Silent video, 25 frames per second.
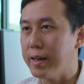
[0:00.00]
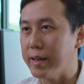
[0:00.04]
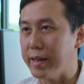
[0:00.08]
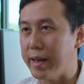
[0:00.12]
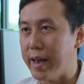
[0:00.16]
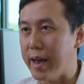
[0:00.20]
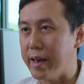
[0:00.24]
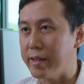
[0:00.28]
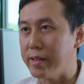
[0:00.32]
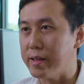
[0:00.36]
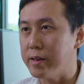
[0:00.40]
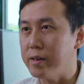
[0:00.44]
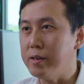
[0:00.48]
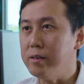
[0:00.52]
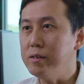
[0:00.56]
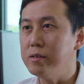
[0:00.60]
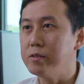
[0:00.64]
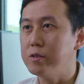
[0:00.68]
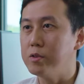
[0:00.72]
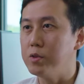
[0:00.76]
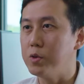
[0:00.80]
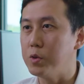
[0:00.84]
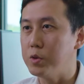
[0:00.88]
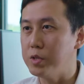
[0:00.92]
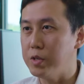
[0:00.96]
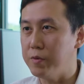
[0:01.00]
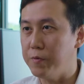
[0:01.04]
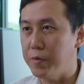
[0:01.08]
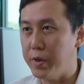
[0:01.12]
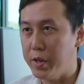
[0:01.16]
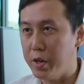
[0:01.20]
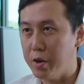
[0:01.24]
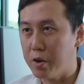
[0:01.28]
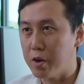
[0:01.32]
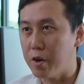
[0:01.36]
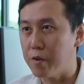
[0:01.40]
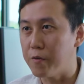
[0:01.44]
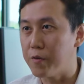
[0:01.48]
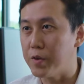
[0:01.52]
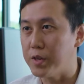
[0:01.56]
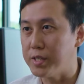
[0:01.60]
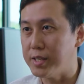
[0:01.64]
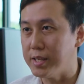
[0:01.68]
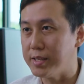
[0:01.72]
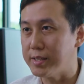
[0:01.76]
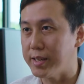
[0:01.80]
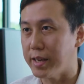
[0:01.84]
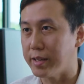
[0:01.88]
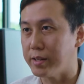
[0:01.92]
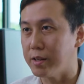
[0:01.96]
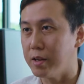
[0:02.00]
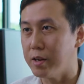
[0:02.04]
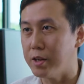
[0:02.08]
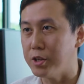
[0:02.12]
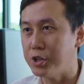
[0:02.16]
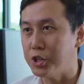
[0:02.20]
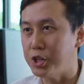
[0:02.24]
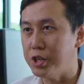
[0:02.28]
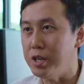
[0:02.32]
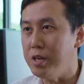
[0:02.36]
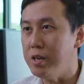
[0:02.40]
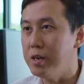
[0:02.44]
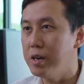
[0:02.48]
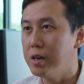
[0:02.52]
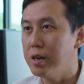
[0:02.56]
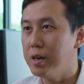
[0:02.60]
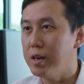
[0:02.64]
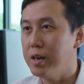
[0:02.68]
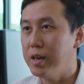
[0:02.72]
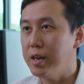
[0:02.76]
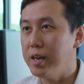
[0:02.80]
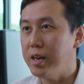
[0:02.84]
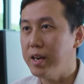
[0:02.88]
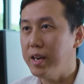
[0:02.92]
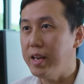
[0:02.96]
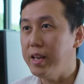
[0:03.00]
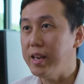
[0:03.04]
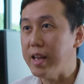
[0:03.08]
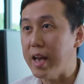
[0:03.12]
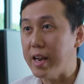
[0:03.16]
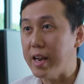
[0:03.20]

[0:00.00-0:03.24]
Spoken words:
gather using video conferencing technology. In